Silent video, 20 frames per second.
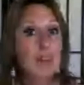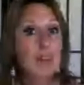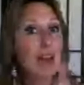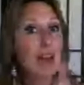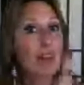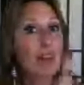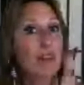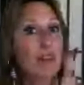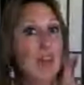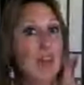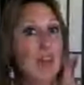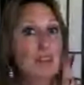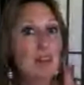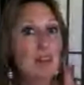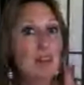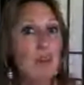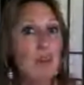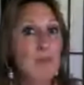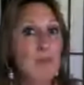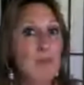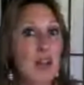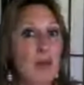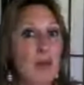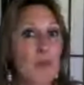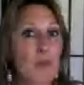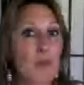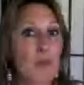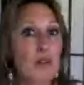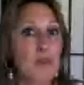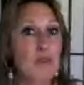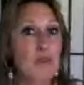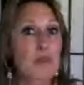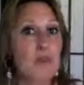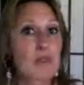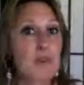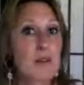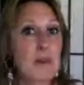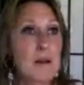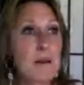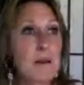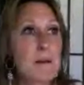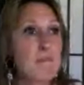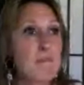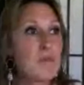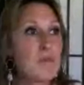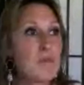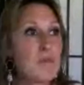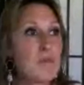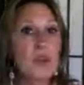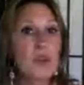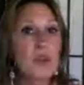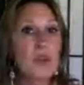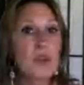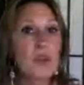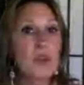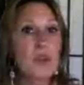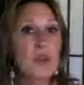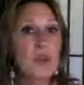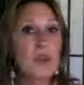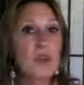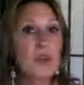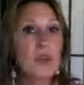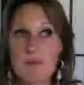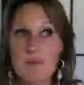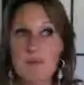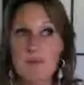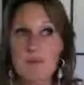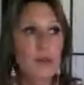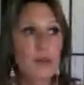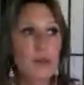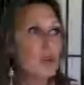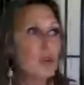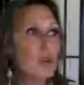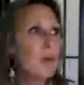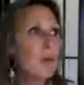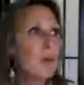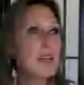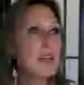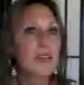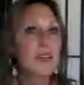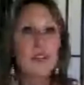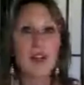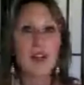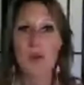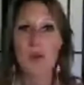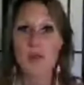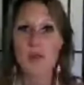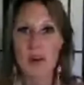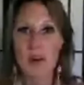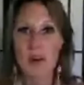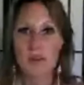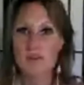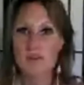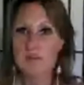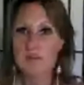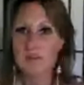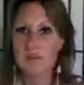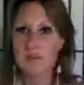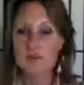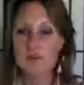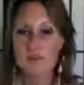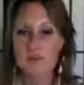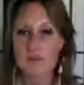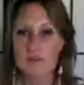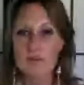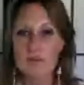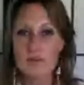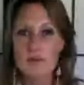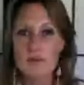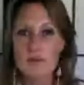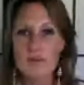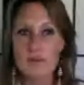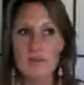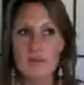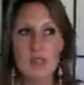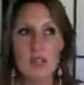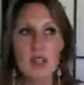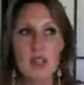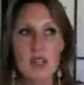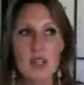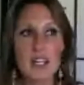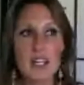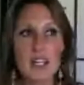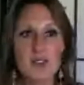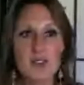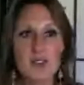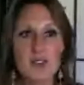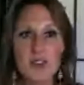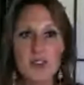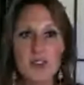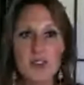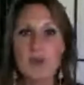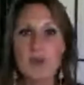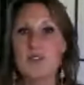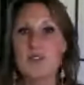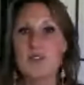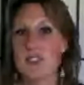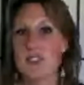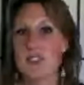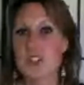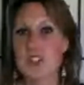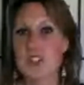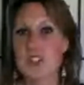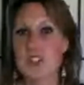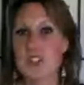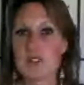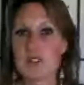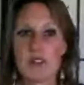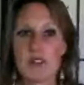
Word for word: And that's how the mind works. You're not a victim. There's nobody else out there. It's you and your decision.